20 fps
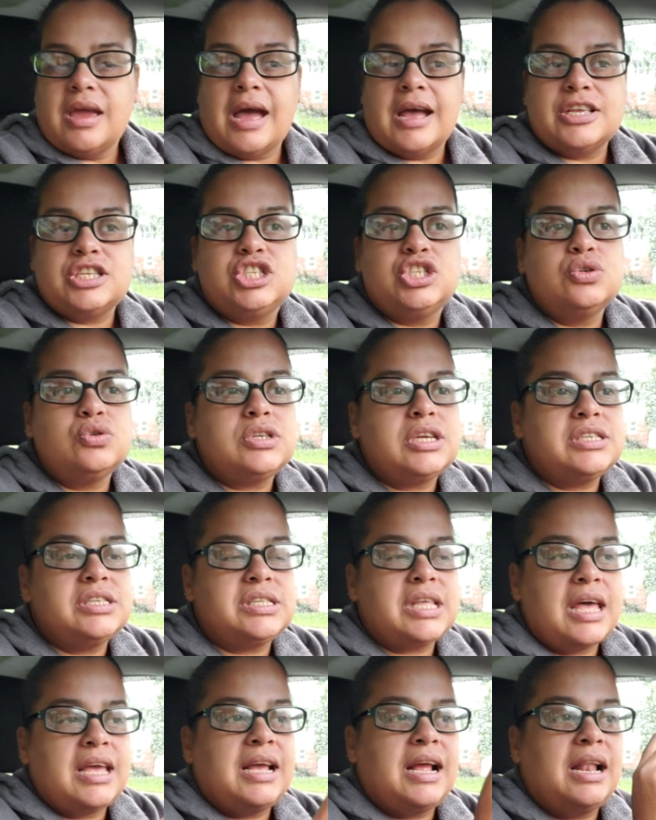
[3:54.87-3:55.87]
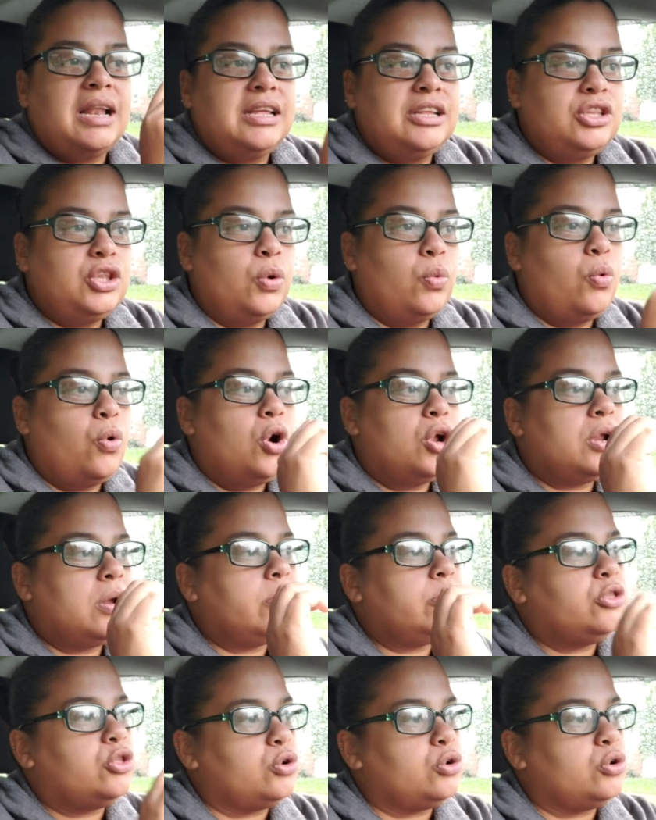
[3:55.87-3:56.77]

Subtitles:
as soon as I cleaned the water,